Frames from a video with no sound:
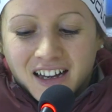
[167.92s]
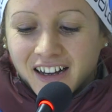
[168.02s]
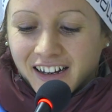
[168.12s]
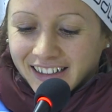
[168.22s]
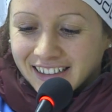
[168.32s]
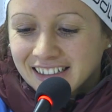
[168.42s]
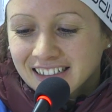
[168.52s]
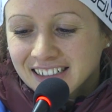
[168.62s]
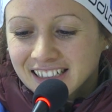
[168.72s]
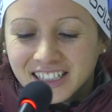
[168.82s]

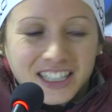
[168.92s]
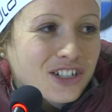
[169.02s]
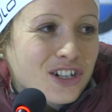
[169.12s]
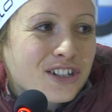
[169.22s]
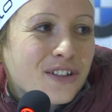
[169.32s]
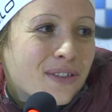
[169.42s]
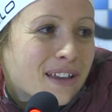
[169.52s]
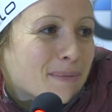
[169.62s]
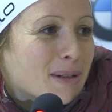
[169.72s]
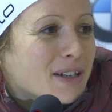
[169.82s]
It changed a little
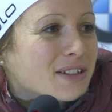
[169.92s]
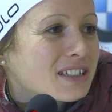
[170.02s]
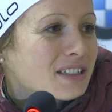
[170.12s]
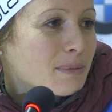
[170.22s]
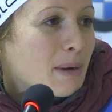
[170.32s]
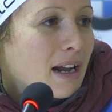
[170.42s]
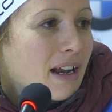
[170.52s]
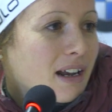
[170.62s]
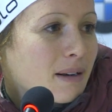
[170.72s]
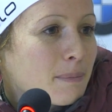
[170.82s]
thing because
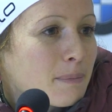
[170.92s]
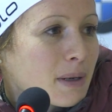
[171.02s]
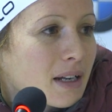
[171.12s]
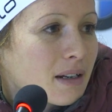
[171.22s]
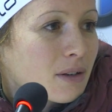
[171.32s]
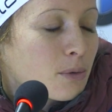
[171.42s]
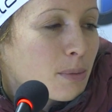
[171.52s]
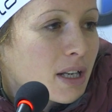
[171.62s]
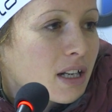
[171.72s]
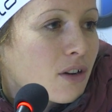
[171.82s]
the
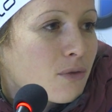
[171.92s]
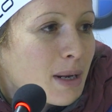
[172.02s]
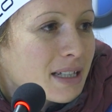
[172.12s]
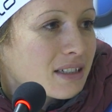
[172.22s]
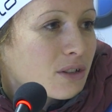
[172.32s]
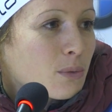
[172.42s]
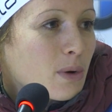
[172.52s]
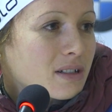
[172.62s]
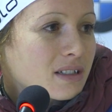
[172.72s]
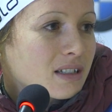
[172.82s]
beginning of my season
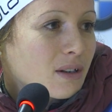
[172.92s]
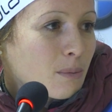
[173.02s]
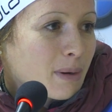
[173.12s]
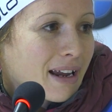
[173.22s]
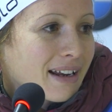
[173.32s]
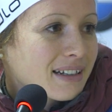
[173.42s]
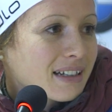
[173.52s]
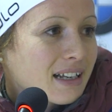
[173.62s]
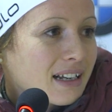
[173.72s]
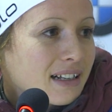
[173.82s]
was
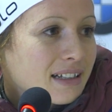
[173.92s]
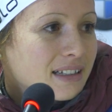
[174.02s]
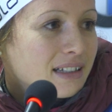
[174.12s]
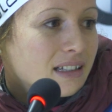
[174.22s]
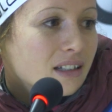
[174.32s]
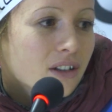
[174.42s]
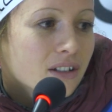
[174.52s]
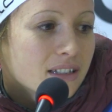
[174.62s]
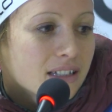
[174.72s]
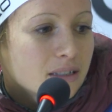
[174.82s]
complicated. I did
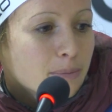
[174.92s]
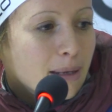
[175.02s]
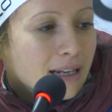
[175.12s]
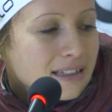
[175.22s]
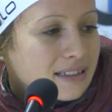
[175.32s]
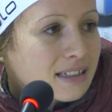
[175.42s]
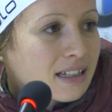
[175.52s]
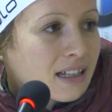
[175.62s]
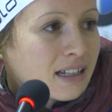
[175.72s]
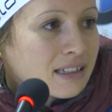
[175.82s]
not expect
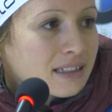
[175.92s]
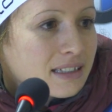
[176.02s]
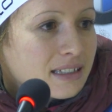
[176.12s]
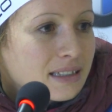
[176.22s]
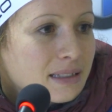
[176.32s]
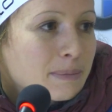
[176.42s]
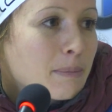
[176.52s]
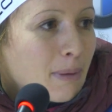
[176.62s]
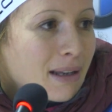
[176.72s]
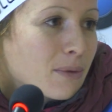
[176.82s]
these
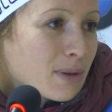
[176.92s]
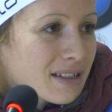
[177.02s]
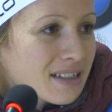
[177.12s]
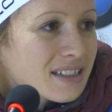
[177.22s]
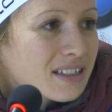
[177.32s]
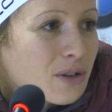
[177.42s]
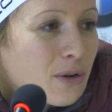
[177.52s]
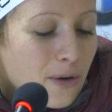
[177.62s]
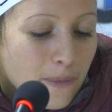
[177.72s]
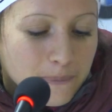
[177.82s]
bad results,
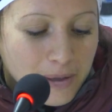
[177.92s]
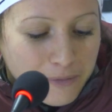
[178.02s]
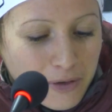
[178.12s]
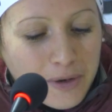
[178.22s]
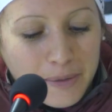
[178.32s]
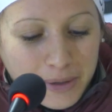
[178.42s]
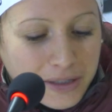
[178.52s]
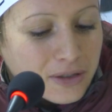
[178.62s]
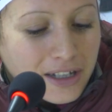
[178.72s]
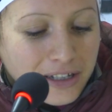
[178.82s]
so I'm very
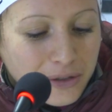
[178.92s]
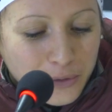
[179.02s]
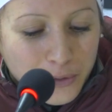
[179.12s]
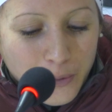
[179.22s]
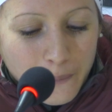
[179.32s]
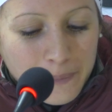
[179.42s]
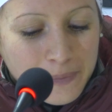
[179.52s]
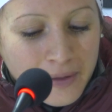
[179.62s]
happy today to